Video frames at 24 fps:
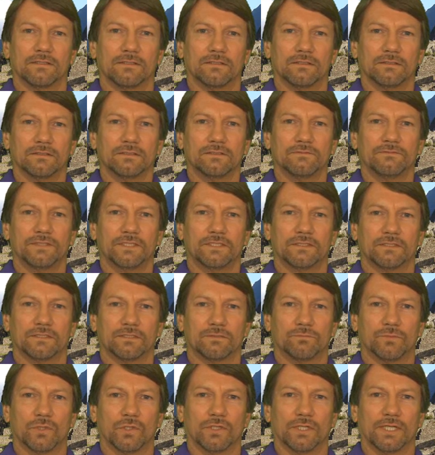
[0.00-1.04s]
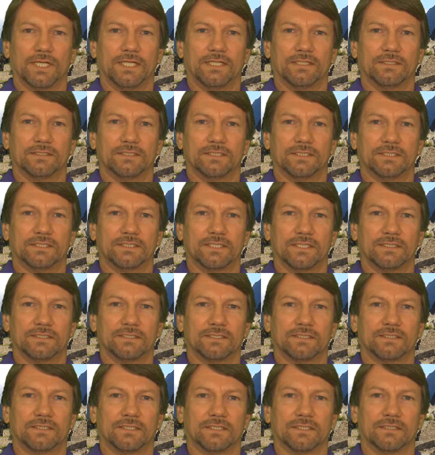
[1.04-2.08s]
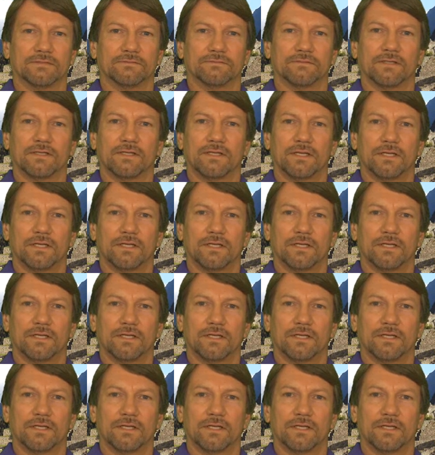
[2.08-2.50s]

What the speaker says: those of you that are more energy sensitive